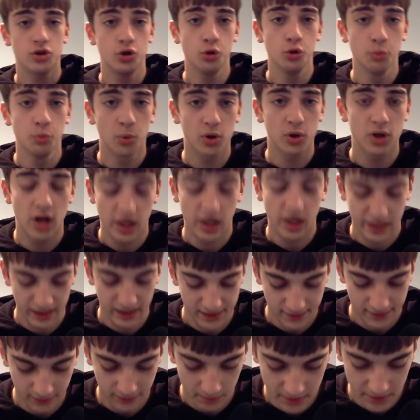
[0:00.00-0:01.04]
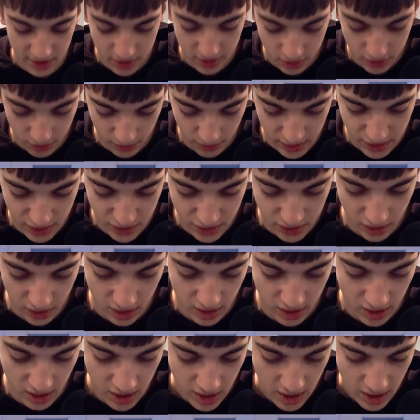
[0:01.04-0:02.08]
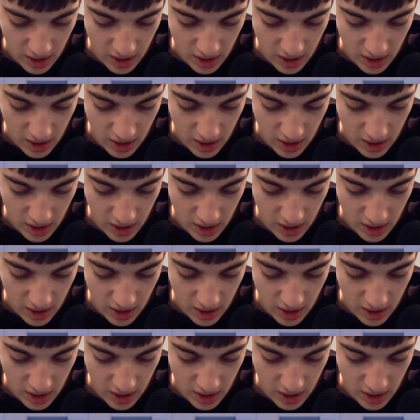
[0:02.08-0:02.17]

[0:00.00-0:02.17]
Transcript: more knockouts from this 3-star